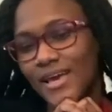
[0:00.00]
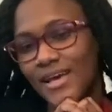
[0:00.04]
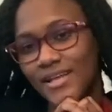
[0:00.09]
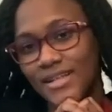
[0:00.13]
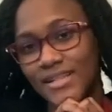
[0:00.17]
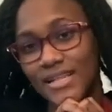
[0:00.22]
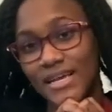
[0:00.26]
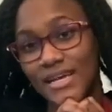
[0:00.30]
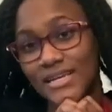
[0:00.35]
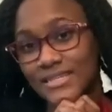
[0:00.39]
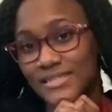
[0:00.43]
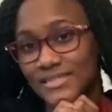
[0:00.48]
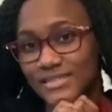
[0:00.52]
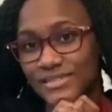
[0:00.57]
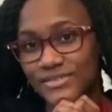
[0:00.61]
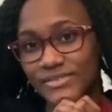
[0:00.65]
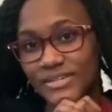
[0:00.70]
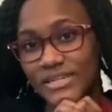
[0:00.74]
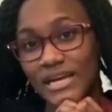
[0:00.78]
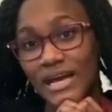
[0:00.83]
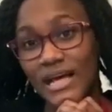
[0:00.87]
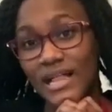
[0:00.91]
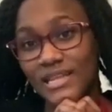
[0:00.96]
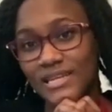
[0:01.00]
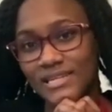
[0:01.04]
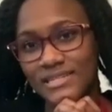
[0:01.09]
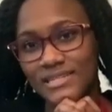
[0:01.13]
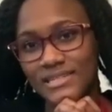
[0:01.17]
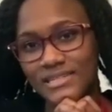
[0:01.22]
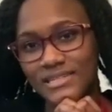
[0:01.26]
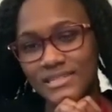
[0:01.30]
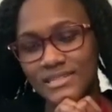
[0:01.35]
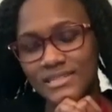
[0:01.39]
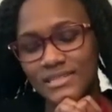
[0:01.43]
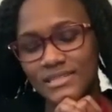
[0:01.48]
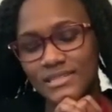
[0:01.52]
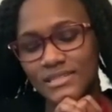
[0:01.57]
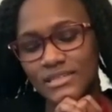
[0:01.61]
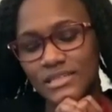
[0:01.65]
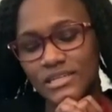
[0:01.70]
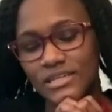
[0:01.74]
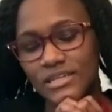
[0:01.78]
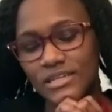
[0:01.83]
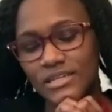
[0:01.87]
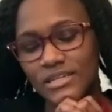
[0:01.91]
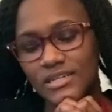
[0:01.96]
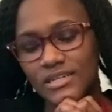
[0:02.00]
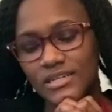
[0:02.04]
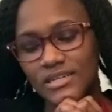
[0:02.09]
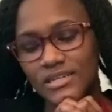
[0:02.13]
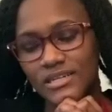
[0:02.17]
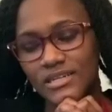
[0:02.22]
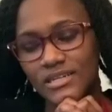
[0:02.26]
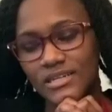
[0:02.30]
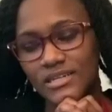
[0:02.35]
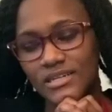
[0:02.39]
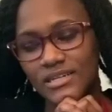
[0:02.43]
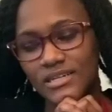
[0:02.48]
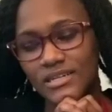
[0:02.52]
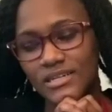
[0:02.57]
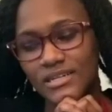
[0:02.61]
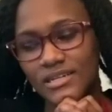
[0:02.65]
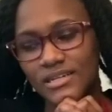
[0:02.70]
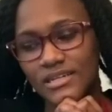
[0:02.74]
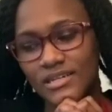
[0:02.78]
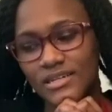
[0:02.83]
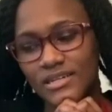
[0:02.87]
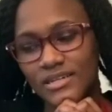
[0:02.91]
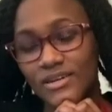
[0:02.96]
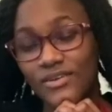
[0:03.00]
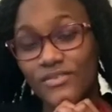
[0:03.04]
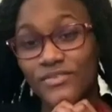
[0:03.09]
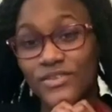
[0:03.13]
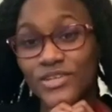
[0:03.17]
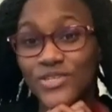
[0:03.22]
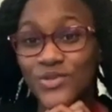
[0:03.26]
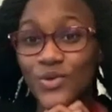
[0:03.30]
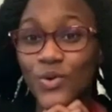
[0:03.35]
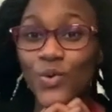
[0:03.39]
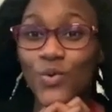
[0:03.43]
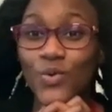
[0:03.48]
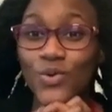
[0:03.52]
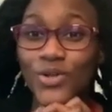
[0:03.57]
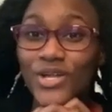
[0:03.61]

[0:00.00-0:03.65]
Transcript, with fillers: that's the reality of this whole